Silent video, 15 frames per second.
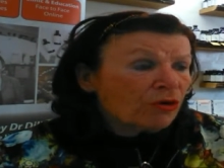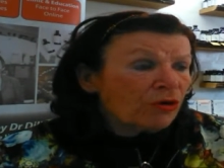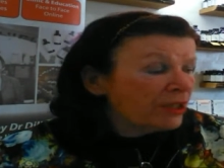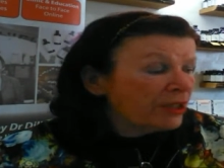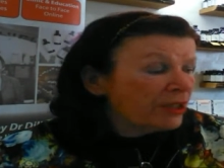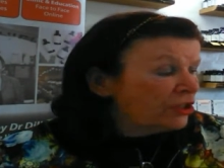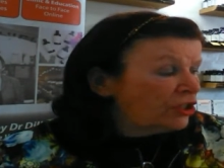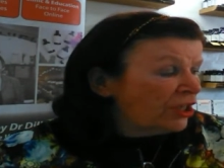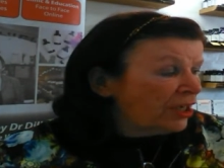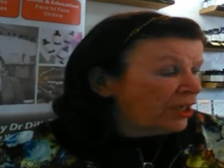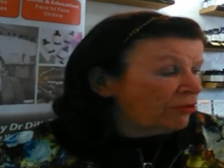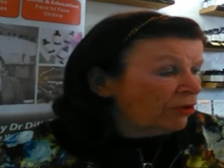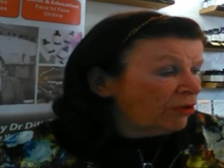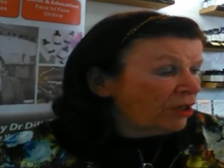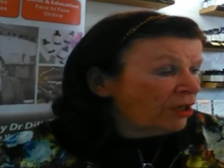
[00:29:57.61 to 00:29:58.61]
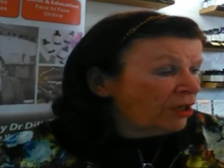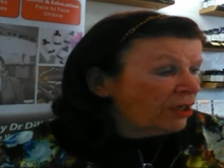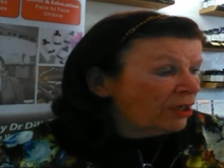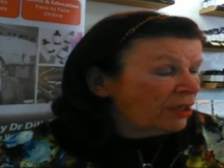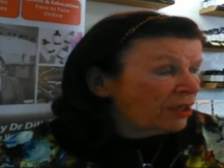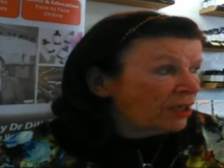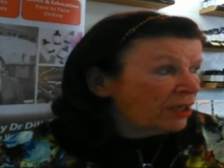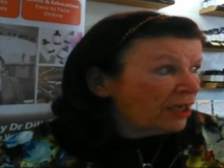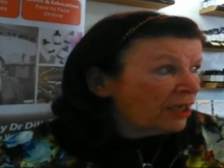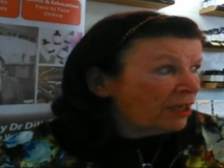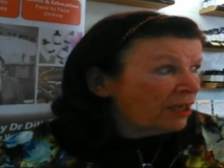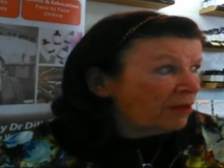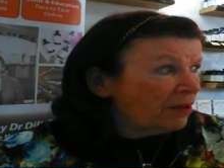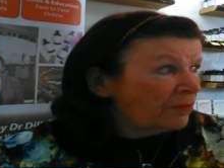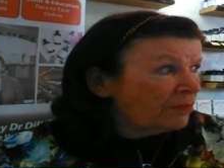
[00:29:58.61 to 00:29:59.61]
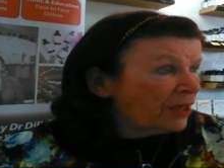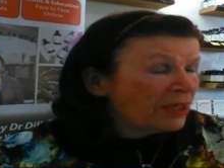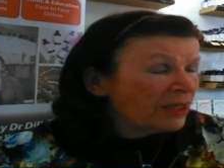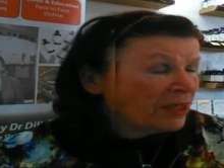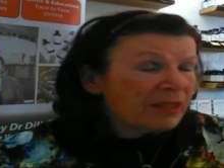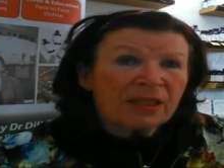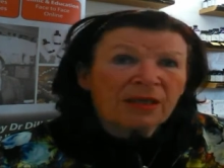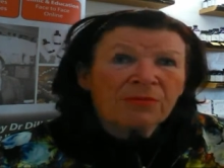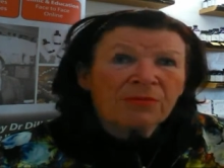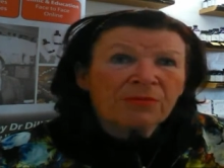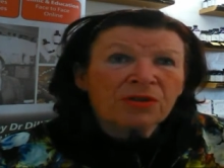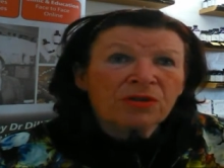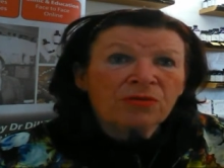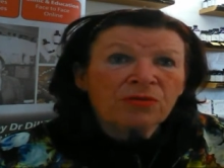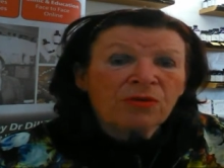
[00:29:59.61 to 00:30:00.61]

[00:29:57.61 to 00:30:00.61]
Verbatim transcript: general um, I said I would do.